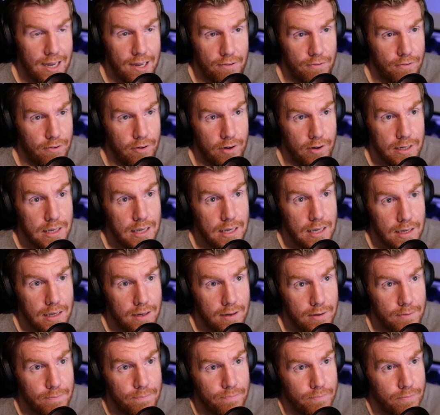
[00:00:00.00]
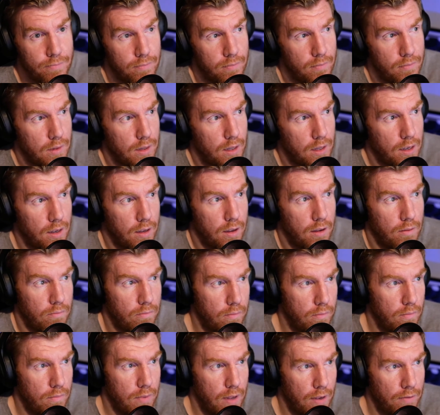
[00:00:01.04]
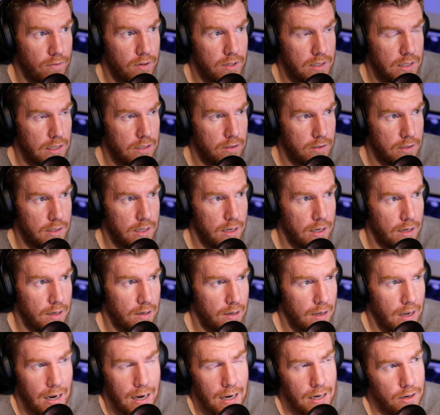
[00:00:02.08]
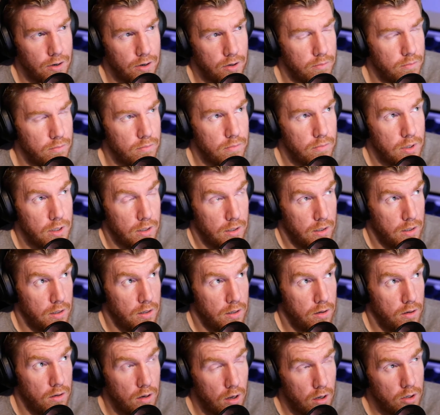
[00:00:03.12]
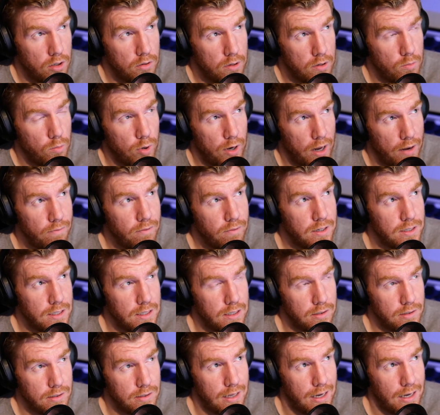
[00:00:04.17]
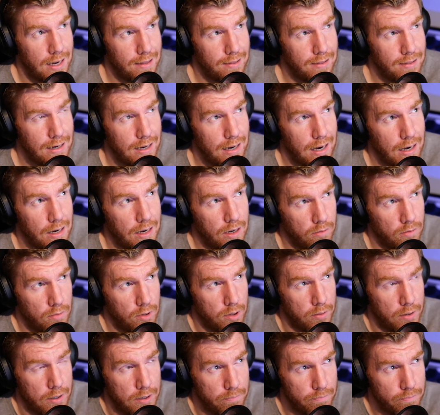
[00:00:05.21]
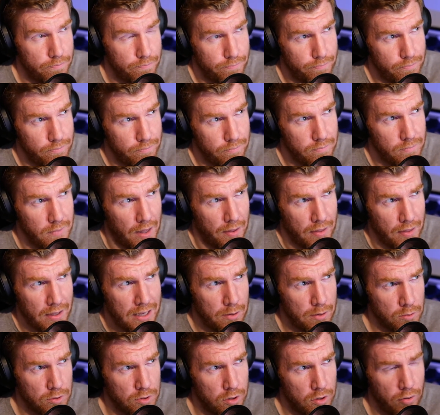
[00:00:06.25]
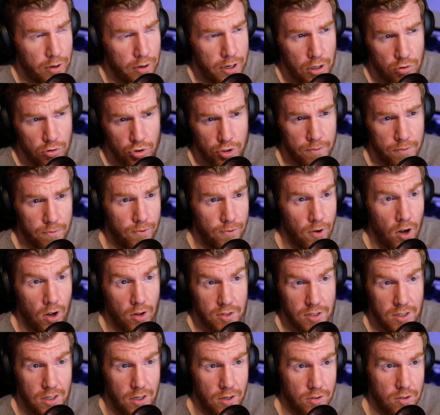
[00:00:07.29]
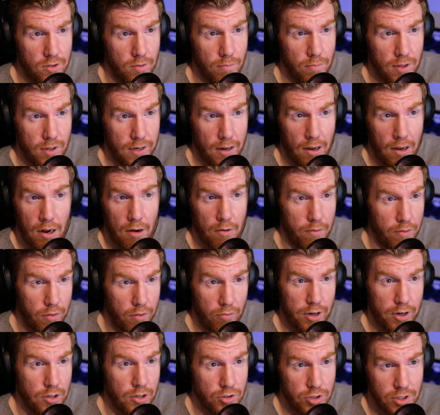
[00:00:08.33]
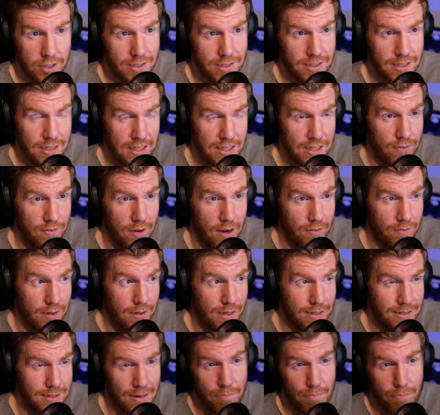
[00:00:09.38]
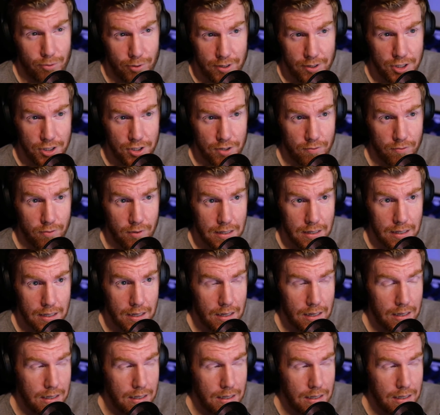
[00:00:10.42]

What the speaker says: for a year, every single day. I ended up not doing one every single day. I think I ended up doing, it was 340 or something out of 365 days. I'm pretty chuffed with that.